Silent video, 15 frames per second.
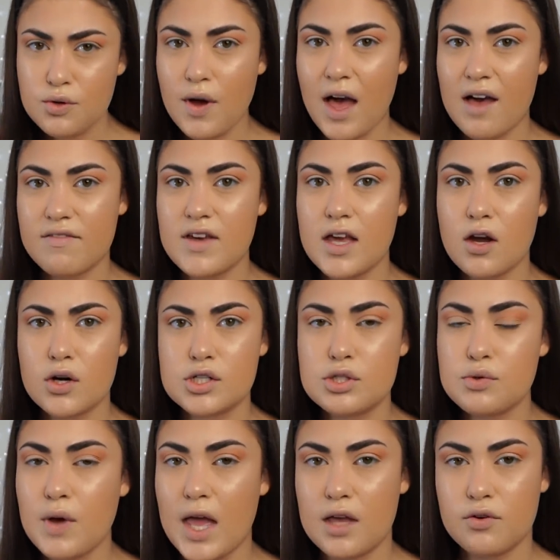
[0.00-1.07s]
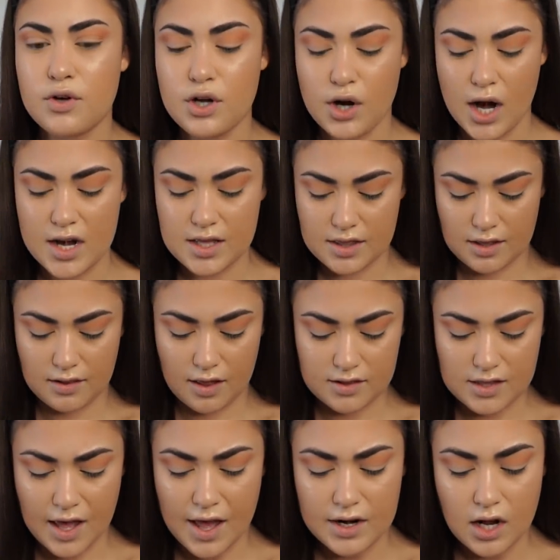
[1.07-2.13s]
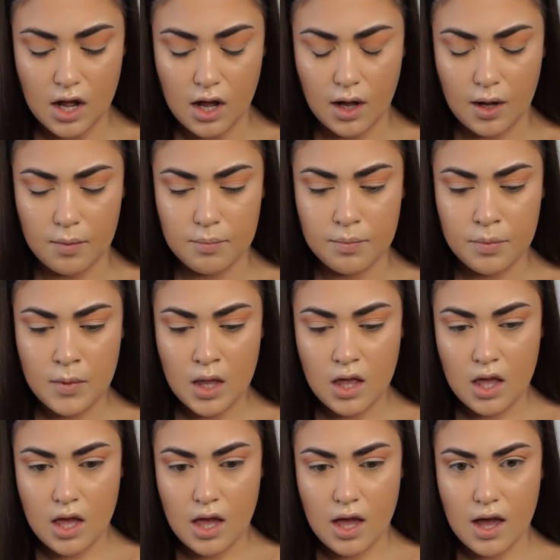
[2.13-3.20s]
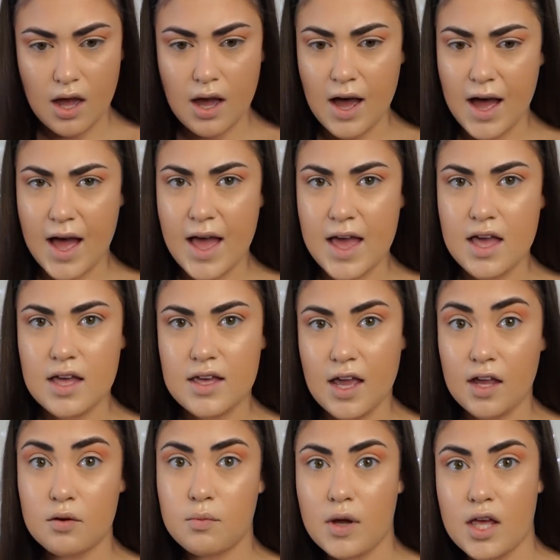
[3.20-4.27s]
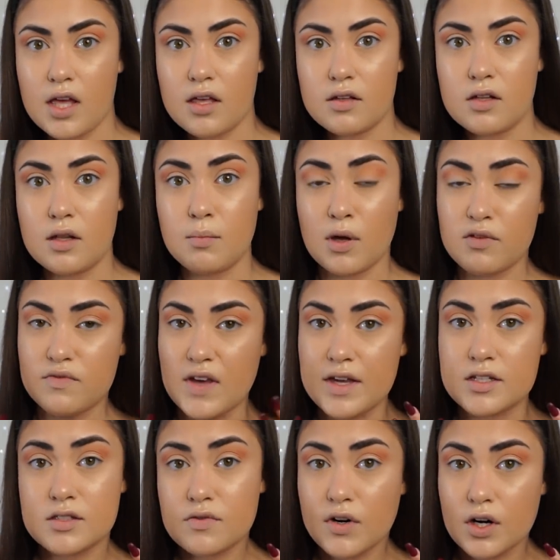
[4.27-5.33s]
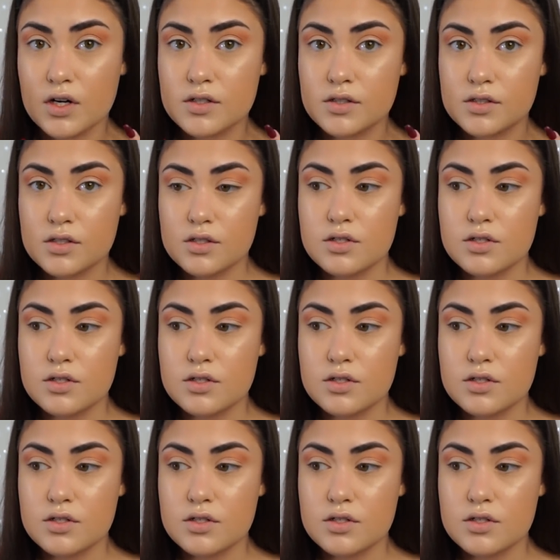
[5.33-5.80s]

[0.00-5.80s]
too heavy or too angry or anything like that, um I gain weight in my face first.